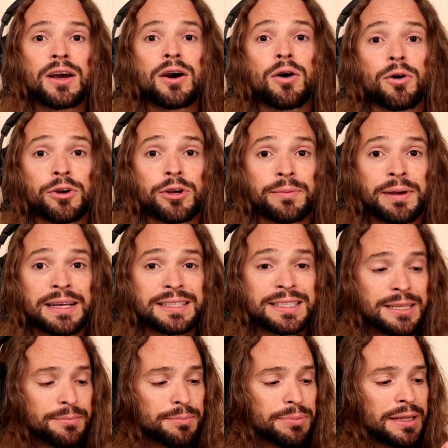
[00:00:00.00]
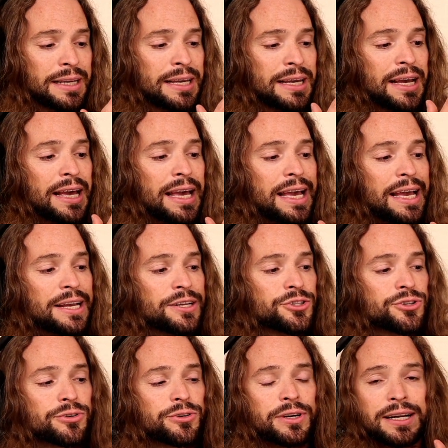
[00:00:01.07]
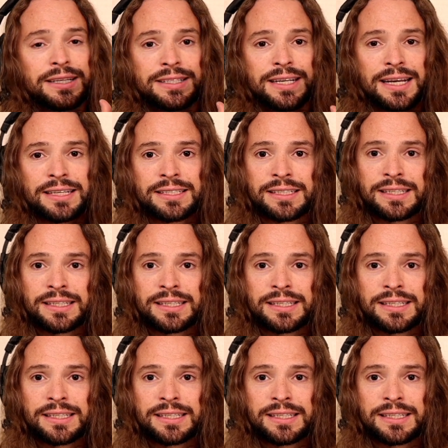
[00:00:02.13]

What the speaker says: or you may simply injure a tendon